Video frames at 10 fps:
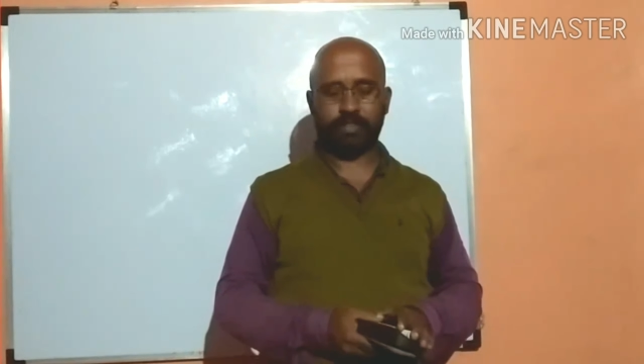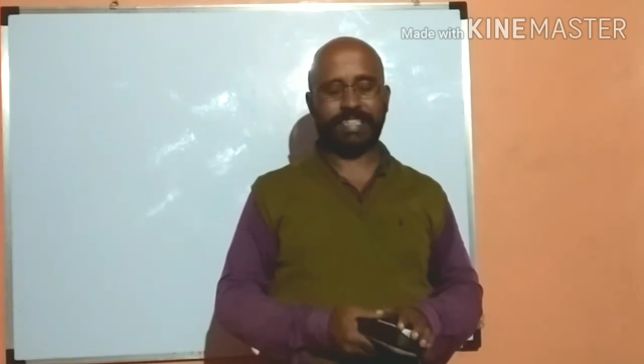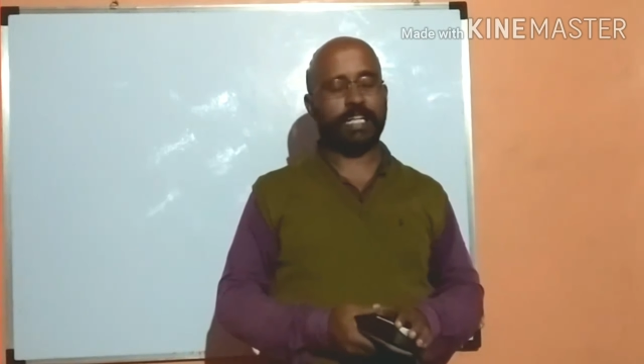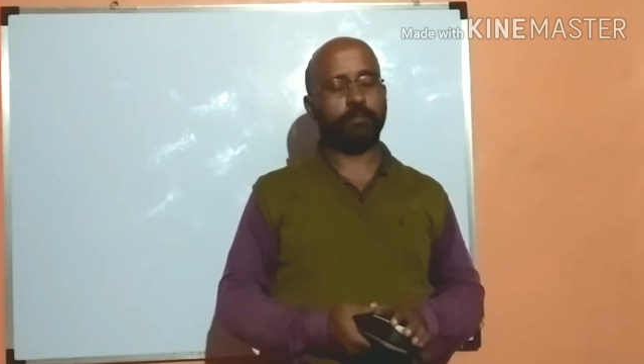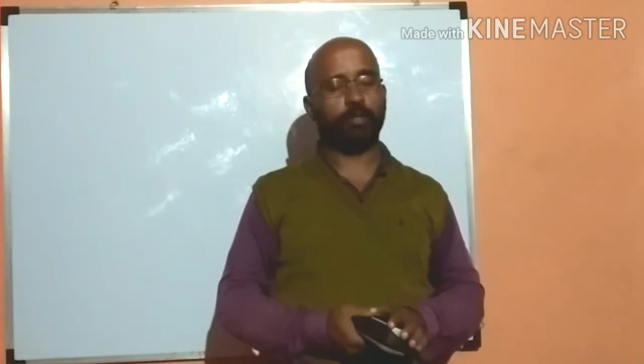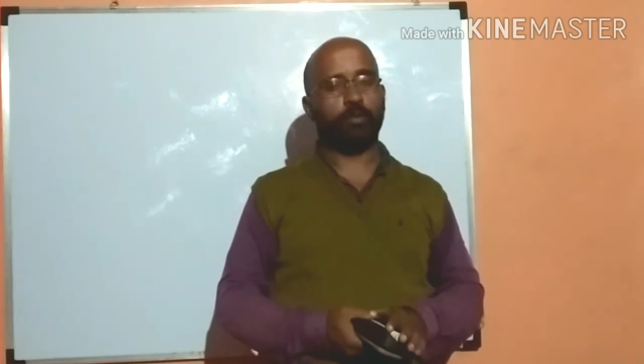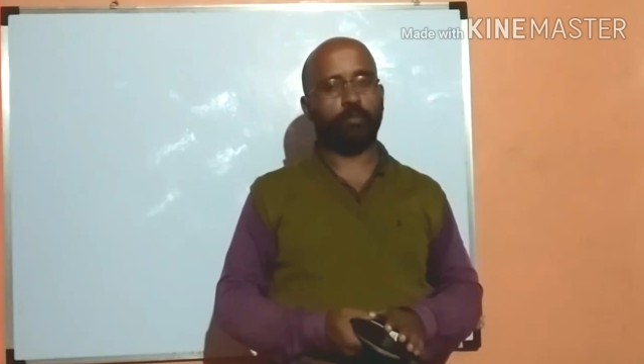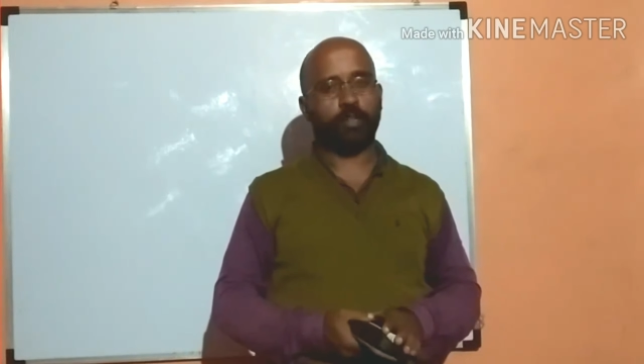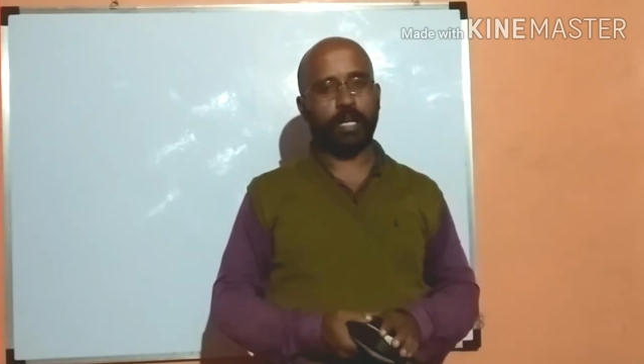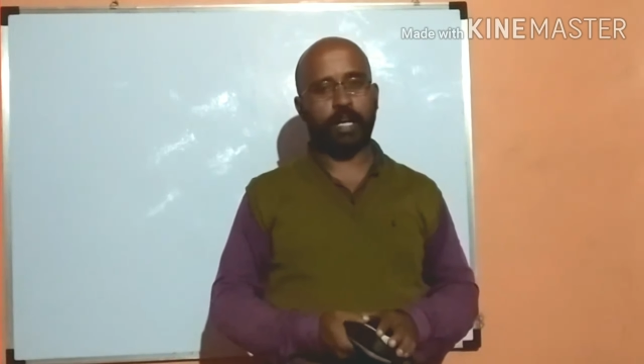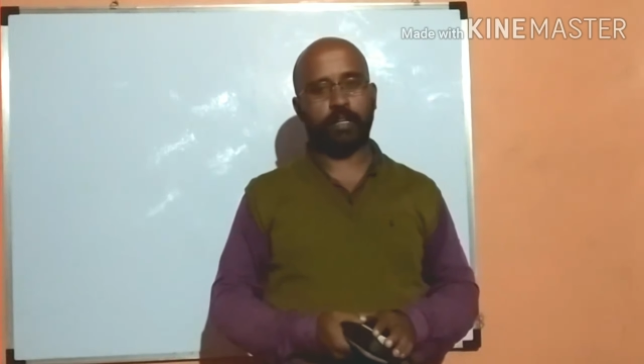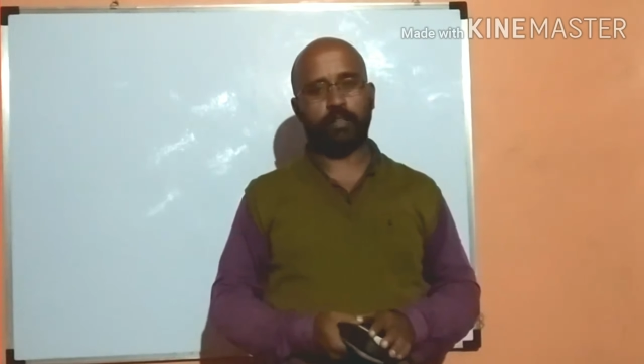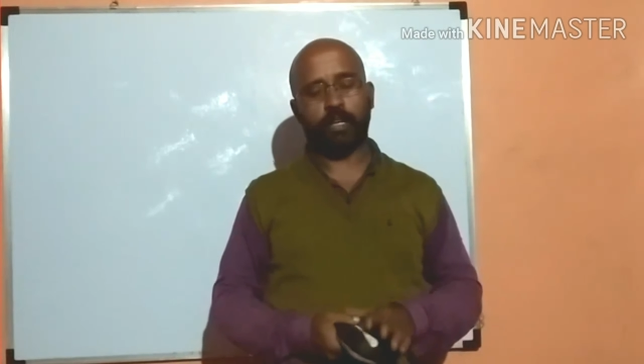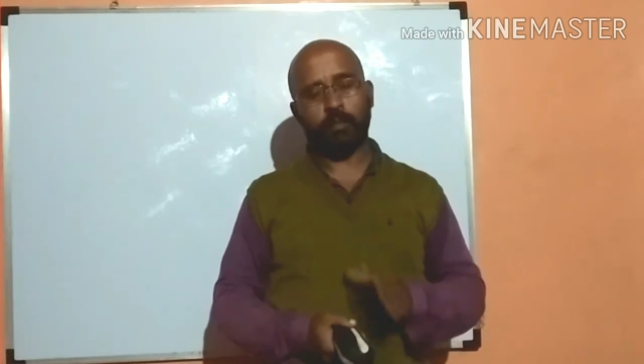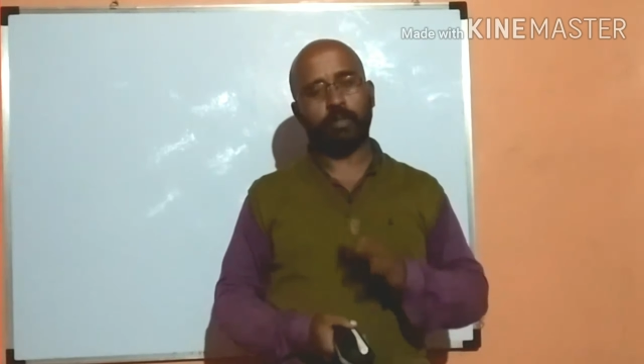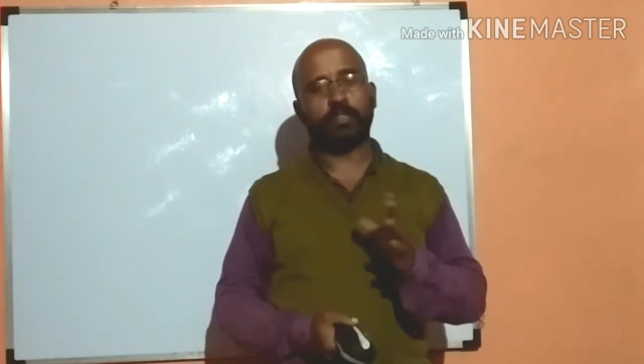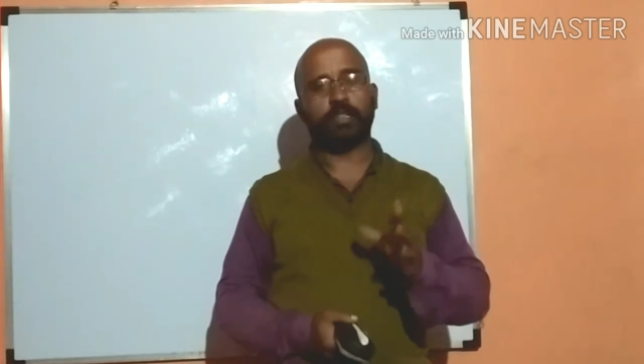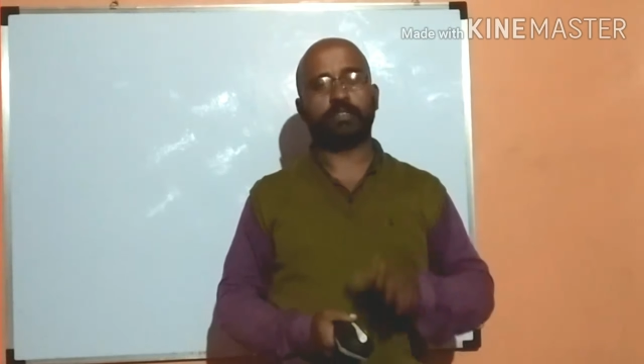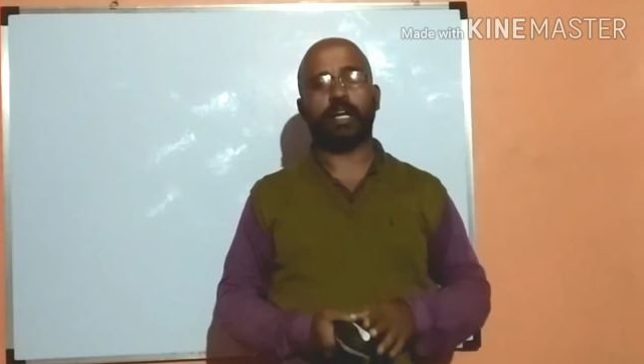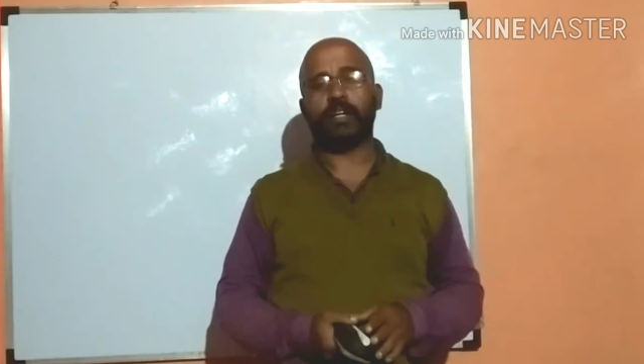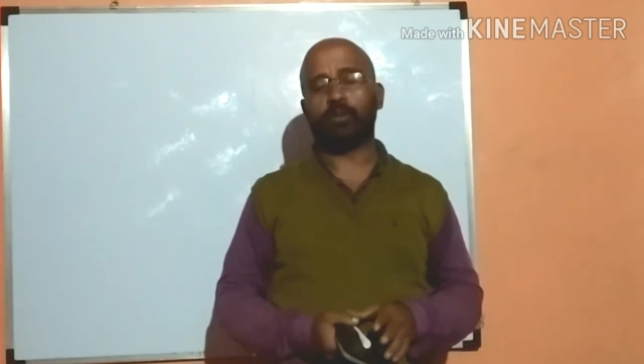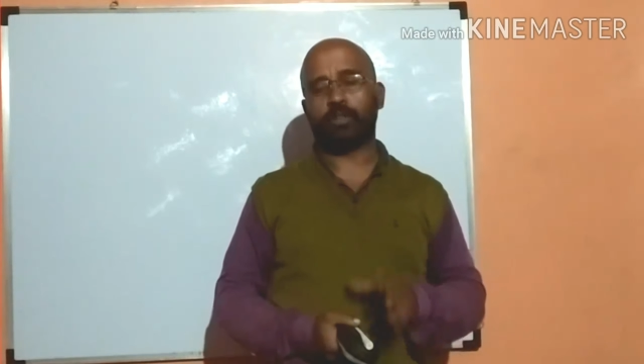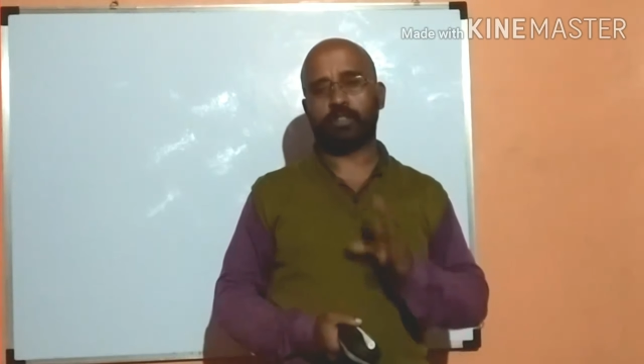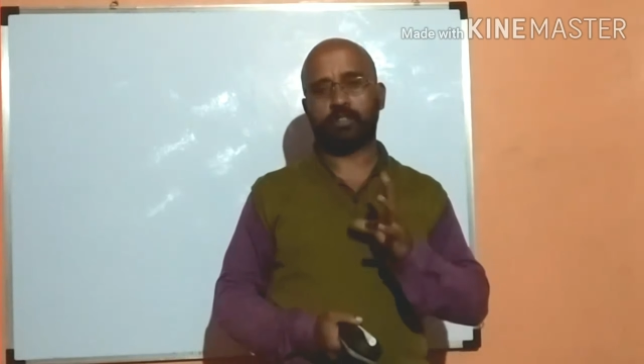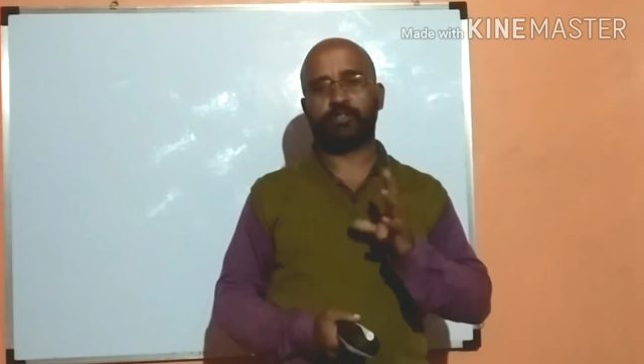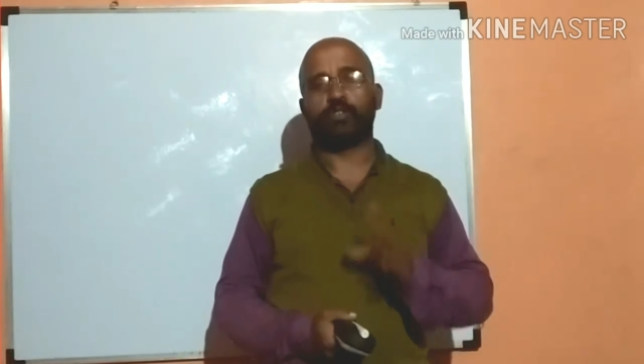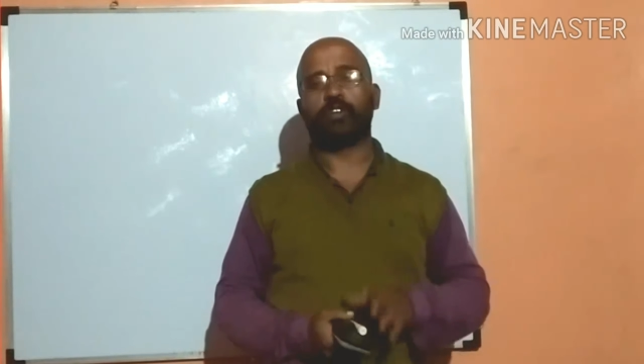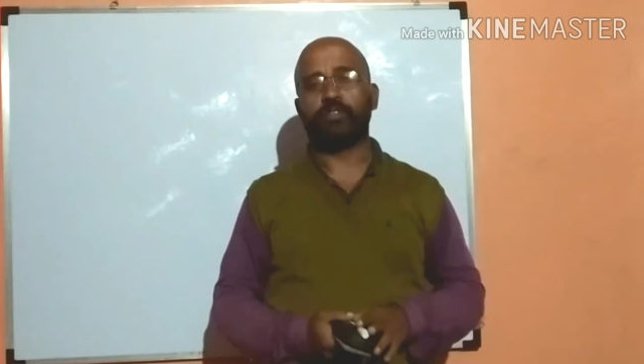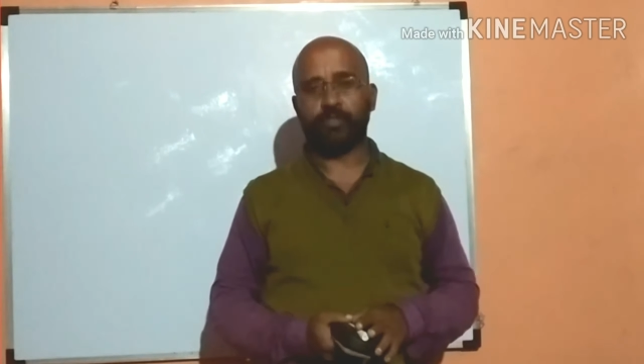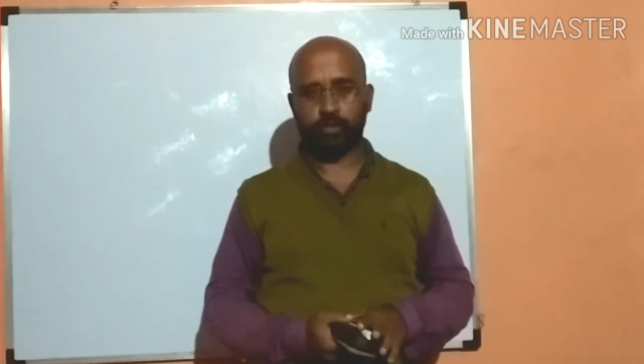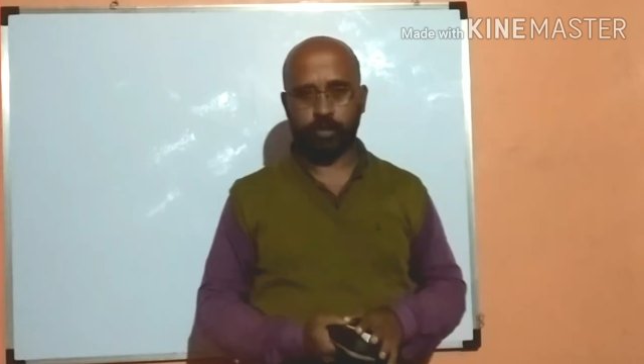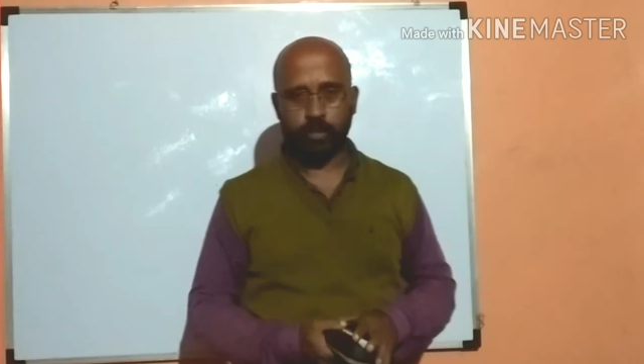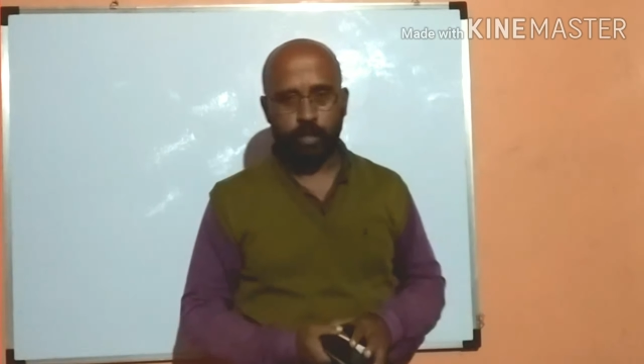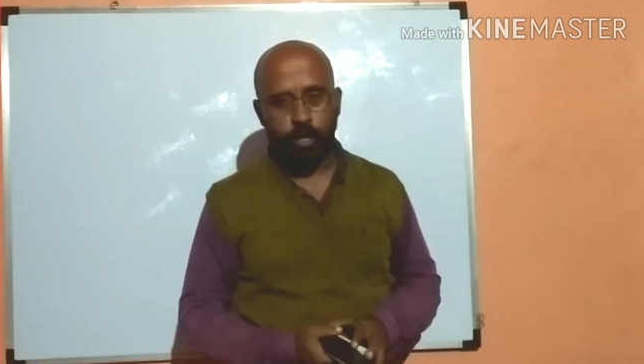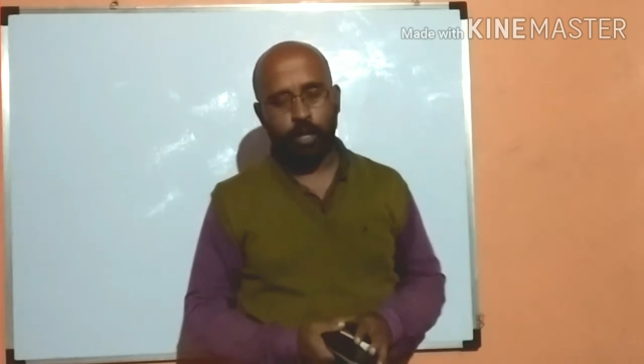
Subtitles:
send me homework, and among this I noticed few confusion.